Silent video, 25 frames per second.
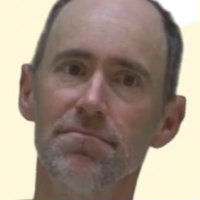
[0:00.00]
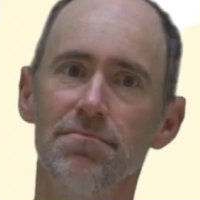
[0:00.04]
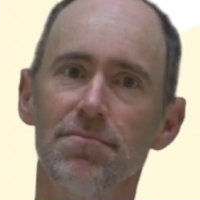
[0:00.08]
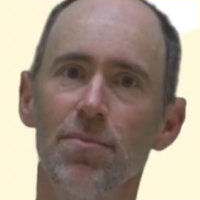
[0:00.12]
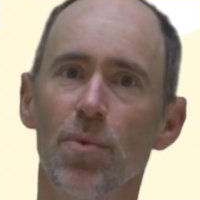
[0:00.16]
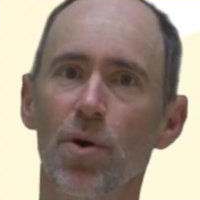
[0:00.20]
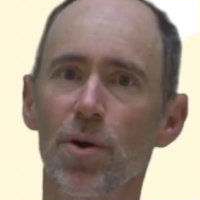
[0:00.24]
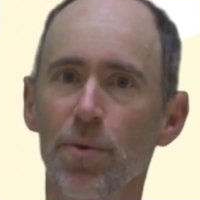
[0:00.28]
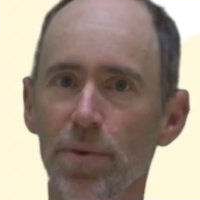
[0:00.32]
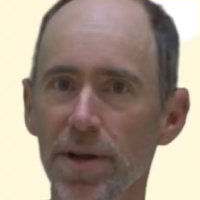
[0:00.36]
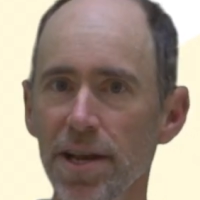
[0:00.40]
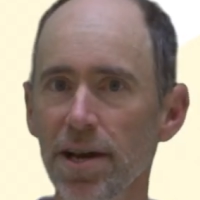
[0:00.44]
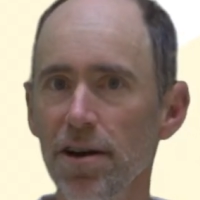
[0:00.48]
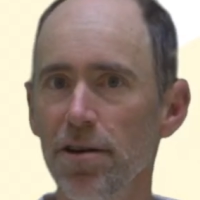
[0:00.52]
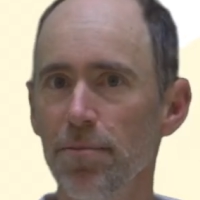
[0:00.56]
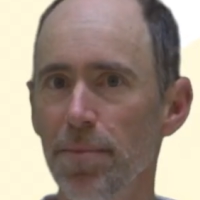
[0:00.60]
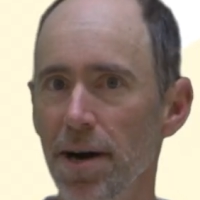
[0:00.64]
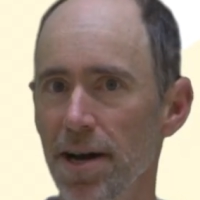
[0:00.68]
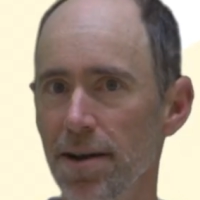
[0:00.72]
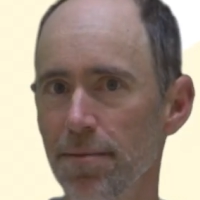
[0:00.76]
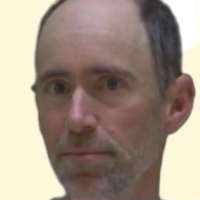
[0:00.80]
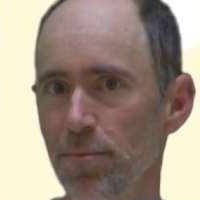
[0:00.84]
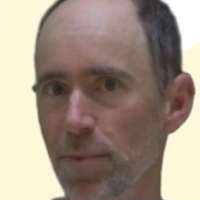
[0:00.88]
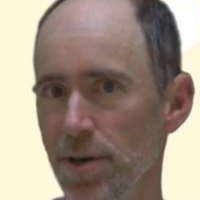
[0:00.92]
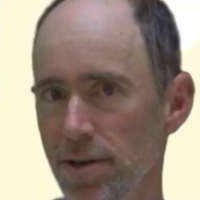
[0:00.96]
what do we know
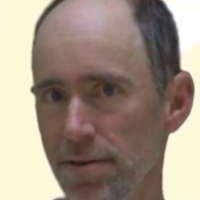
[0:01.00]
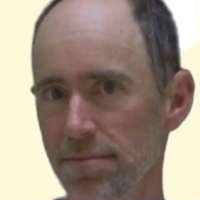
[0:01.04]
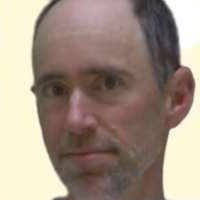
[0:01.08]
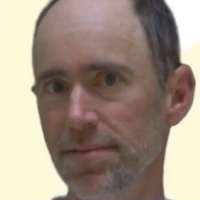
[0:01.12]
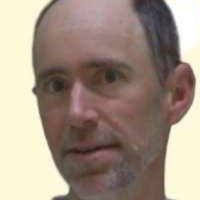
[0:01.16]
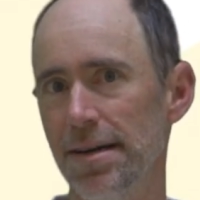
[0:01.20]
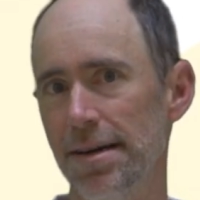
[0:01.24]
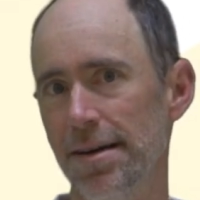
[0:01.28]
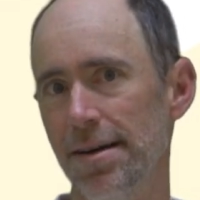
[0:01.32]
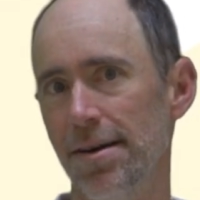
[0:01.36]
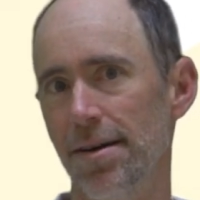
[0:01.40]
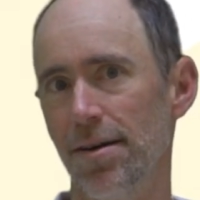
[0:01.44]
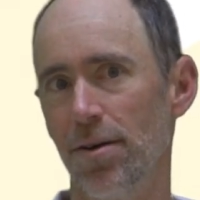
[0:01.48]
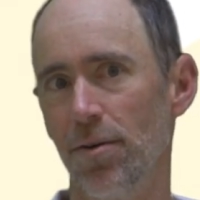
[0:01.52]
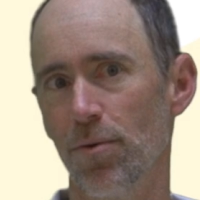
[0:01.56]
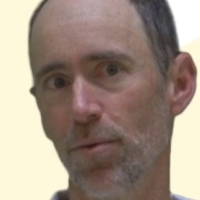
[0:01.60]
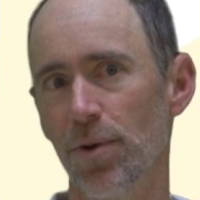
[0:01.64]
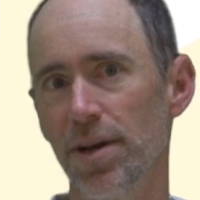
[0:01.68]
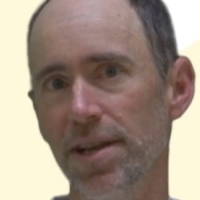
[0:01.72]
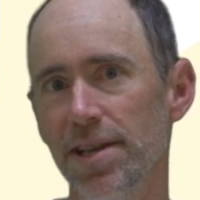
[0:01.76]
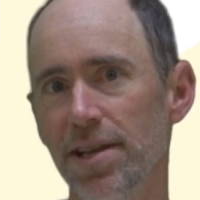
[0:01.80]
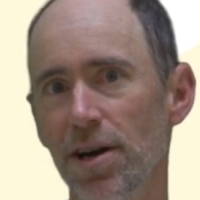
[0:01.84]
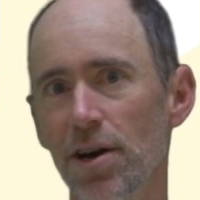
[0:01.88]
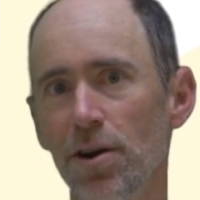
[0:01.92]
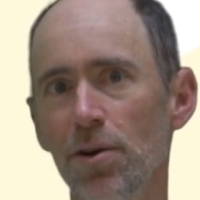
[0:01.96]
about them? Well,
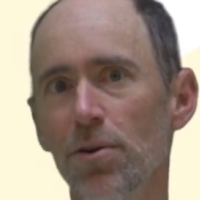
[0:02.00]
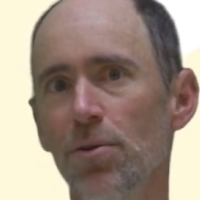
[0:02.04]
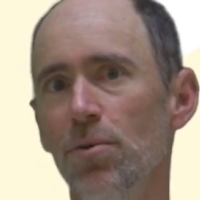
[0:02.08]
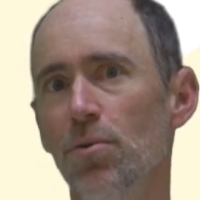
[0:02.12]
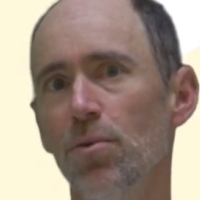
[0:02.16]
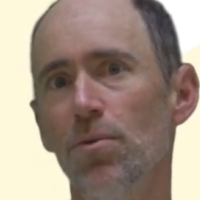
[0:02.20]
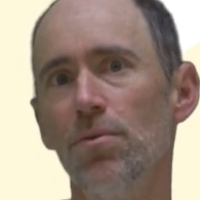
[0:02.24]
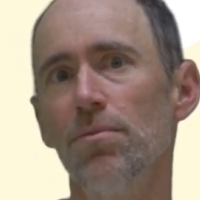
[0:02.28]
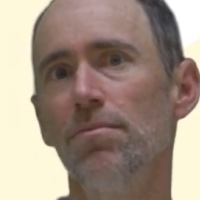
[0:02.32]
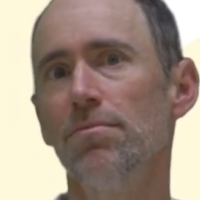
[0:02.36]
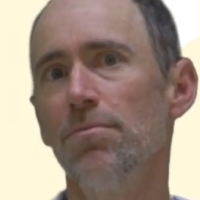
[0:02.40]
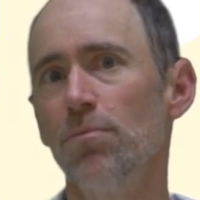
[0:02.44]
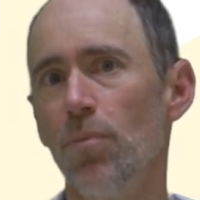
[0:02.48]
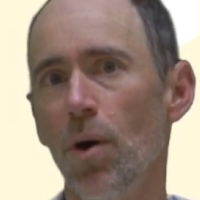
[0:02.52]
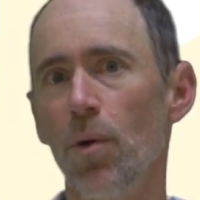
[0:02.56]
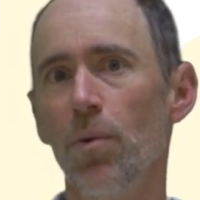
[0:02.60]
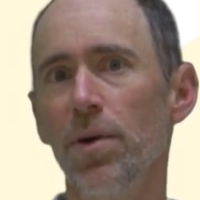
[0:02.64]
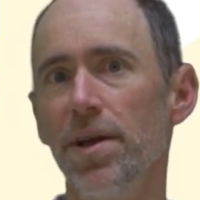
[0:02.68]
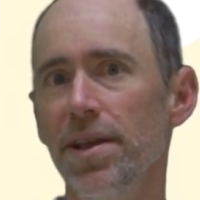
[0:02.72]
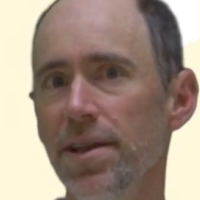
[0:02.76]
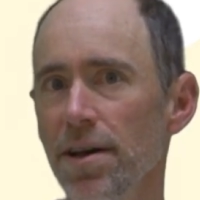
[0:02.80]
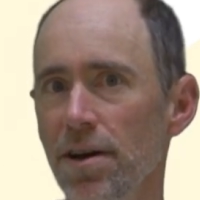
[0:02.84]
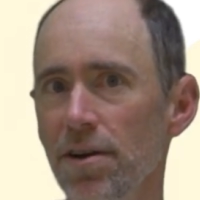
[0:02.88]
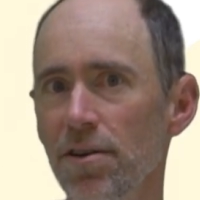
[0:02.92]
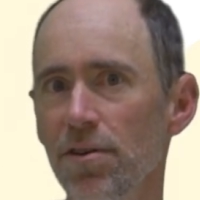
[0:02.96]
we know what
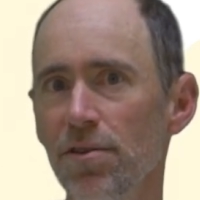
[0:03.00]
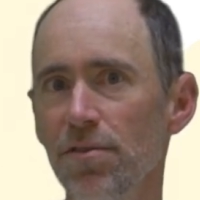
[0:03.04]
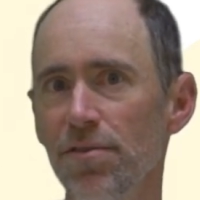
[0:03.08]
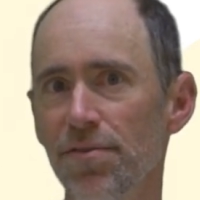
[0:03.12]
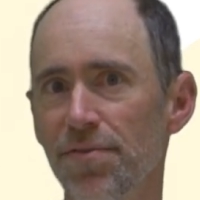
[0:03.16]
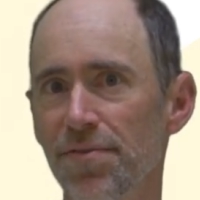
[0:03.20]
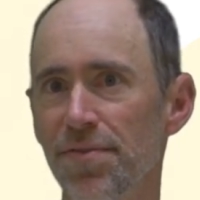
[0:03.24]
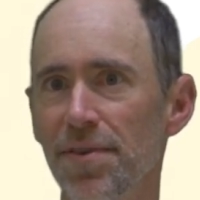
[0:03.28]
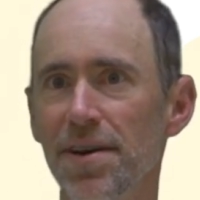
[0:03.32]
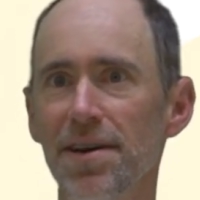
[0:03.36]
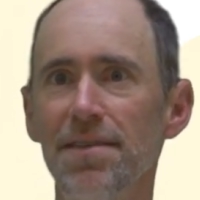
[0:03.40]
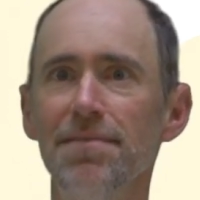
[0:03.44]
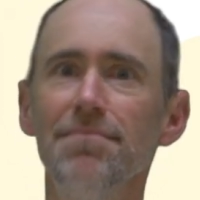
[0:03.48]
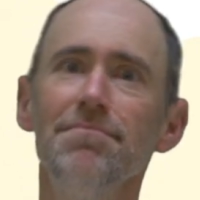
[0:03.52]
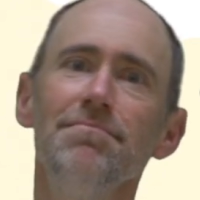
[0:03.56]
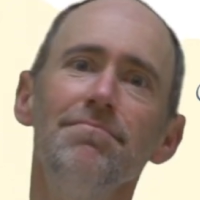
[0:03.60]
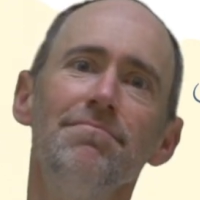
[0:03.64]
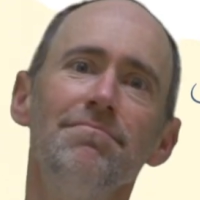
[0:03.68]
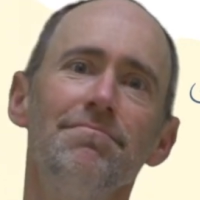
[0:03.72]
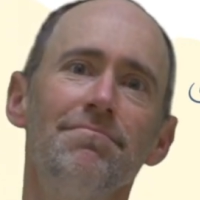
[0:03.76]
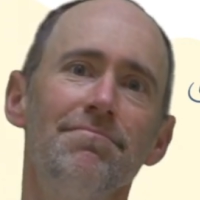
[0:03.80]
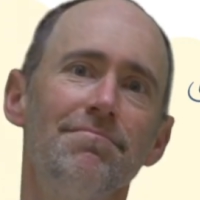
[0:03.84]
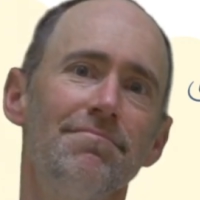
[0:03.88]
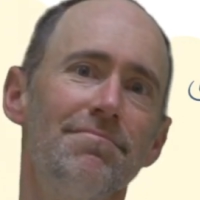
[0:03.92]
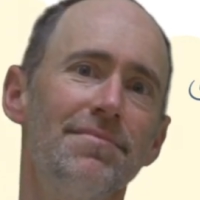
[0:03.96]
we know
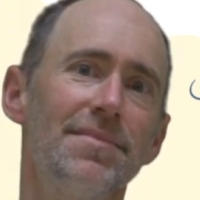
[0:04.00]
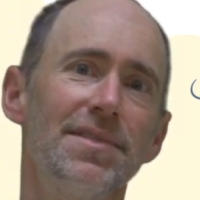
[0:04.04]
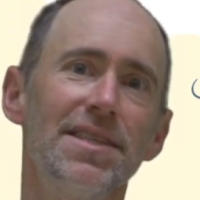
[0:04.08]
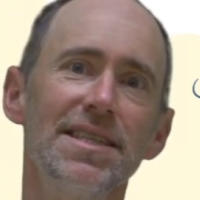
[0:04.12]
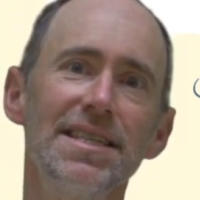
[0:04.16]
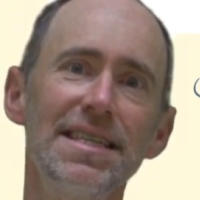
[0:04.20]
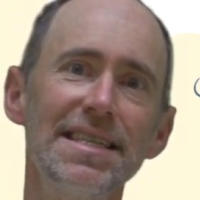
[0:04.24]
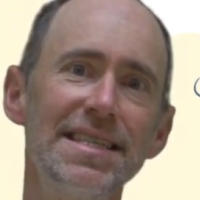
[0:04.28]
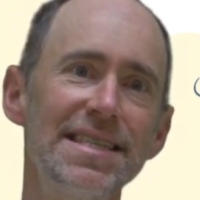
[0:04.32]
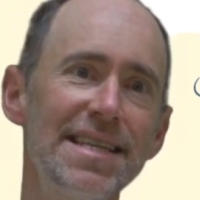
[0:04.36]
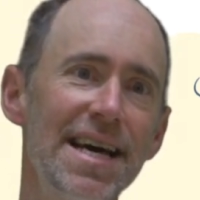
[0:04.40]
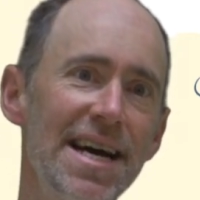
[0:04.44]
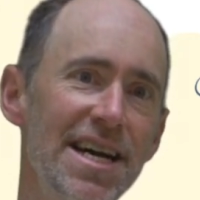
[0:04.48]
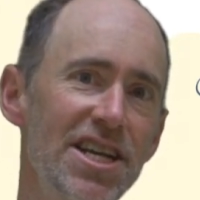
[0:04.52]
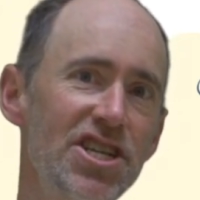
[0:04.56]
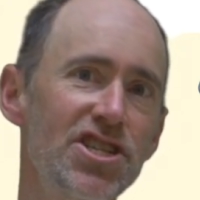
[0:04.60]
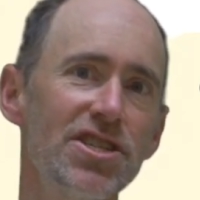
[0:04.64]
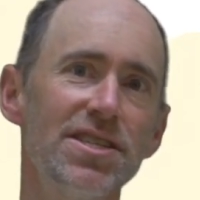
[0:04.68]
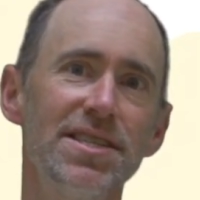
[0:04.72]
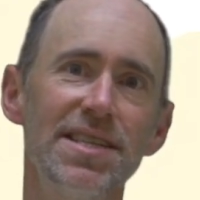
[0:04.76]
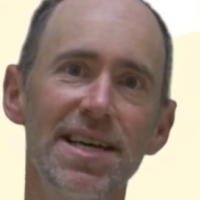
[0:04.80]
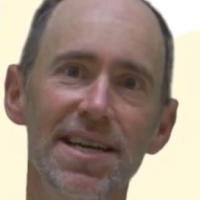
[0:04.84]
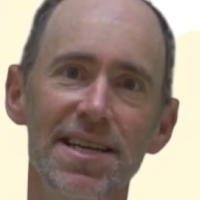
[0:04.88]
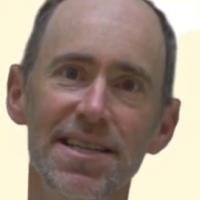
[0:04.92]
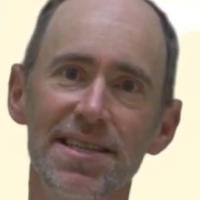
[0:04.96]
from the
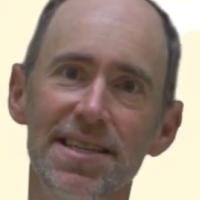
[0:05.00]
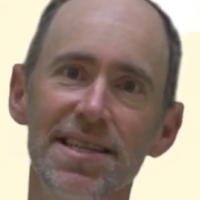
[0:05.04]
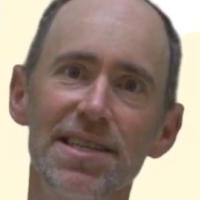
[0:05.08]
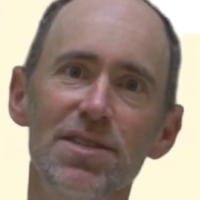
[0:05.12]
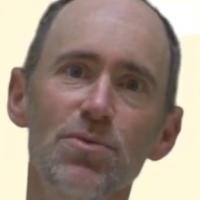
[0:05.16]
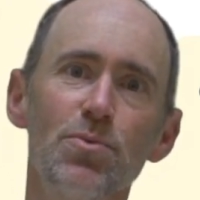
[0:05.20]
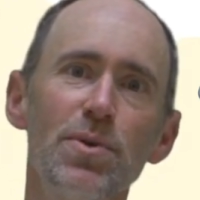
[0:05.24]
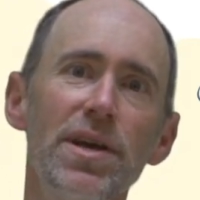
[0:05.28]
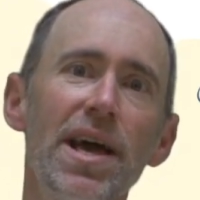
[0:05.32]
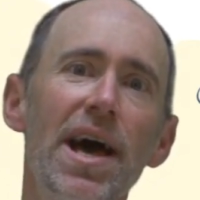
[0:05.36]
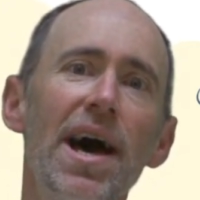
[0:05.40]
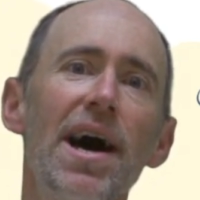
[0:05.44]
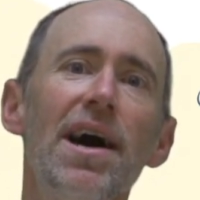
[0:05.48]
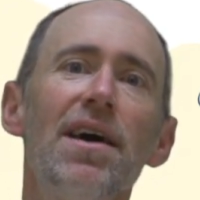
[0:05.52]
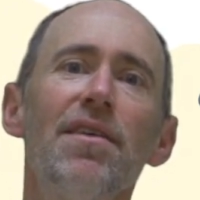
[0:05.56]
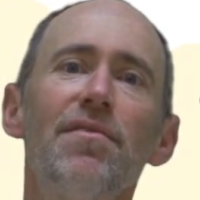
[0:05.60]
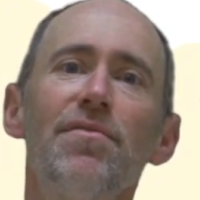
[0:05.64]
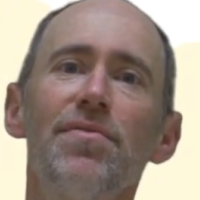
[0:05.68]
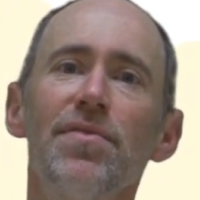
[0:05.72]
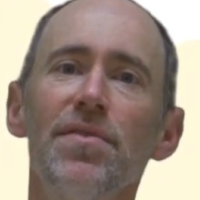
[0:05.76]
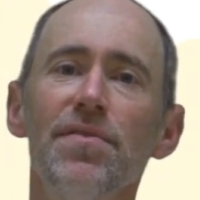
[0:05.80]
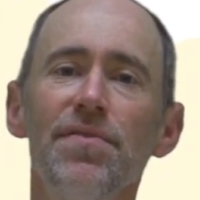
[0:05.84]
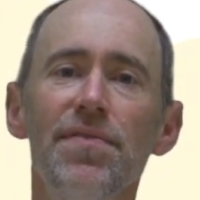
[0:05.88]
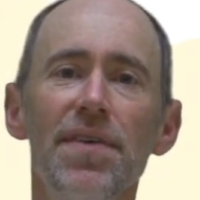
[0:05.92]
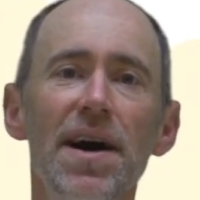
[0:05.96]
detection techniques we have
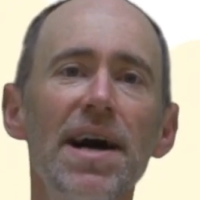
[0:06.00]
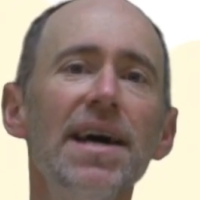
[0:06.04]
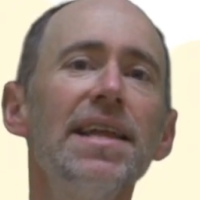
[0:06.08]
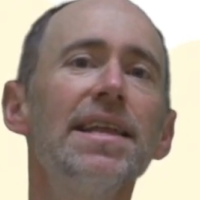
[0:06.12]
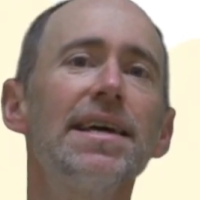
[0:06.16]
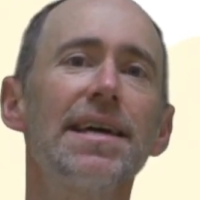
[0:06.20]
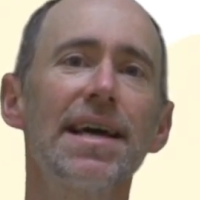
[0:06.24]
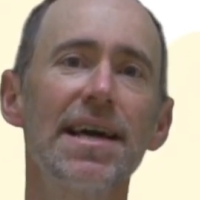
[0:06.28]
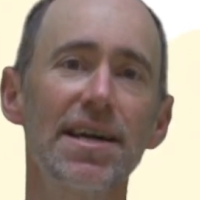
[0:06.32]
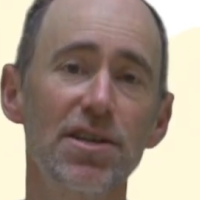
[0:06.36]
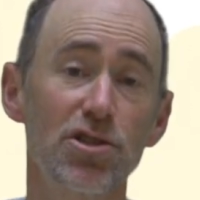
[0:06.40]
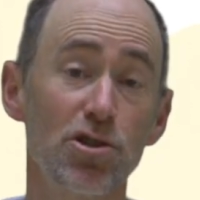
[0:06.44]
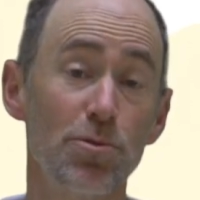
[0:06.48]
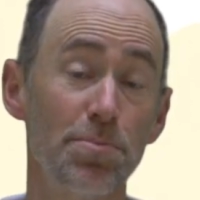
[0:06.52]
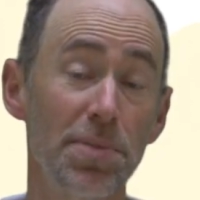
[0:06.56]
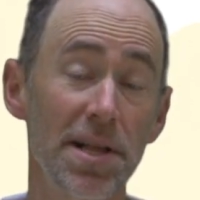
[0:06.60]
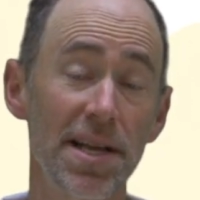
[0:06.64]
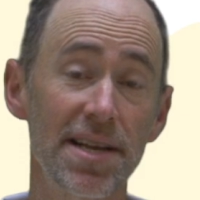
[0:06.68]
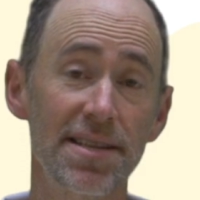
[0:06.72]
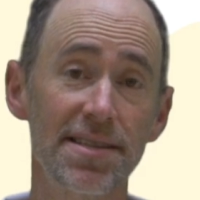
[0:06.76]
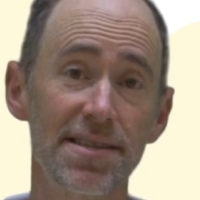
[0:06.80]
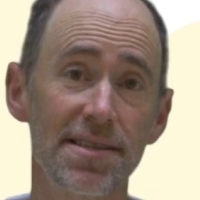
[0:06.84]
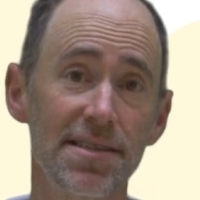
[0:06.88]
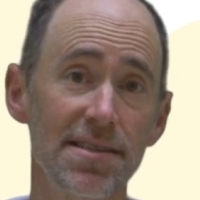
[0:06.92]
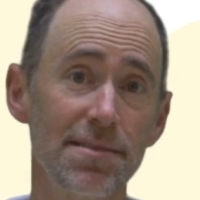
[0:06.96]
from finding
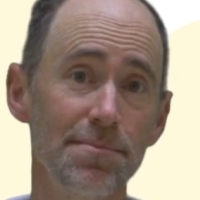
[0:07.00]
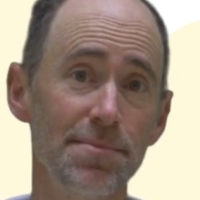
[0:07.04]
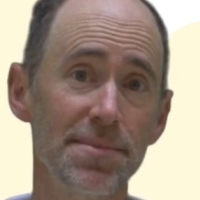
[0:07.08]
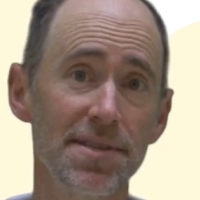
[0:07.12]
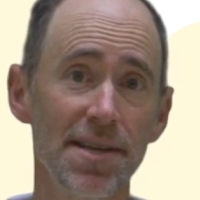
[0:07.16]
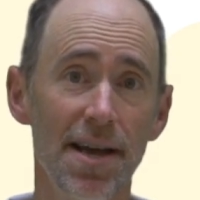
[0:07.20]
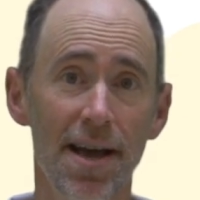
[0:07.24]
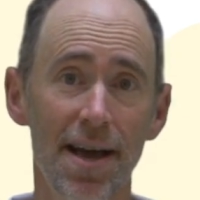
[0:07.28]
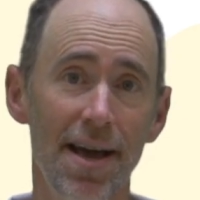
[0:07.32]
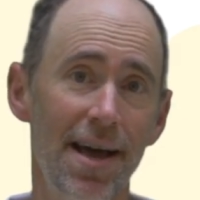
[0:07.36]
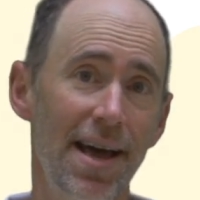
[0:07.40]
exoplanet systems.